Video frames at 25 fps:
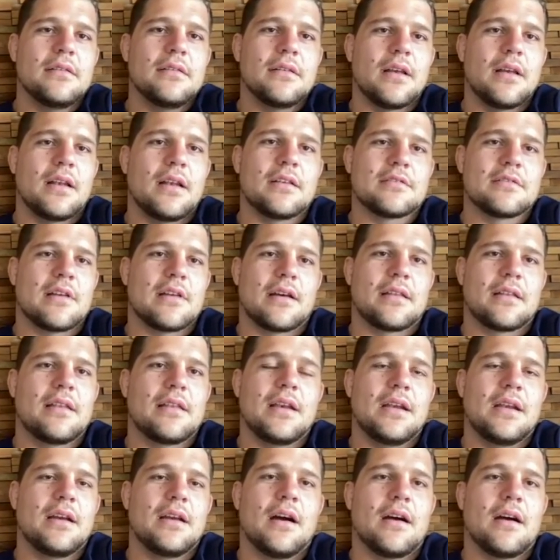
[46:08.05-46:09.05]
and there's like
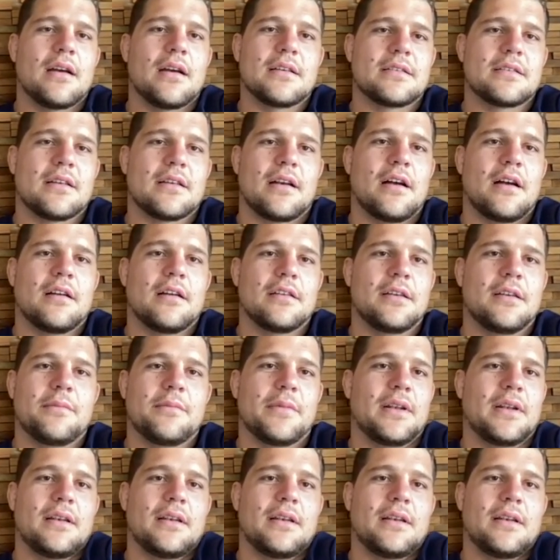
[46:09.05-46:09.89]
three guys around him,